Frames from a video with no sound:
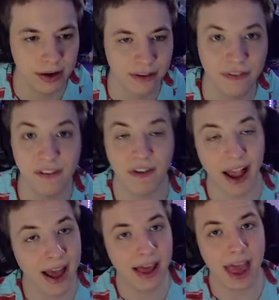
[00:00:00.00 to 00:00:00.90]
If, if I
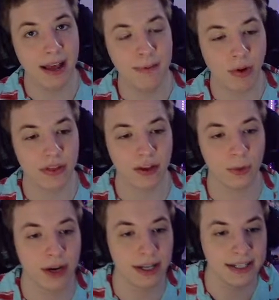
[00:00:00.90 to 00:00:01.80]
at any point think
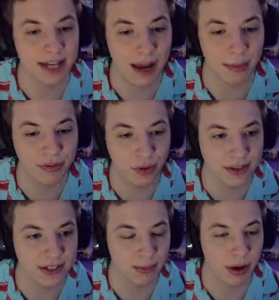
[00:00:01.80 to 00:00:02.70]
we're going to die before
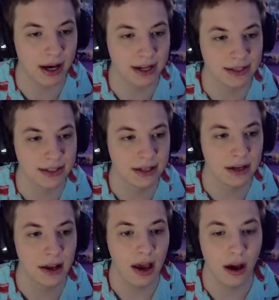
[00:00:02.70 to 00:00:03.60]
this boss,
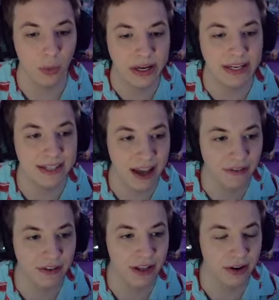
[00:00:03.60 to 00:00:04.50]
uh, we
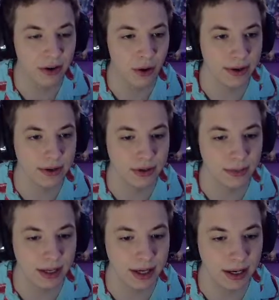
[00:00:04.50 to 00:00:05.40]
definitely are going to
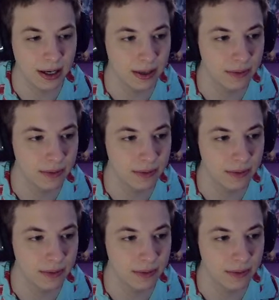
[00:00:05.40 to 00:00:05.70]
be uh,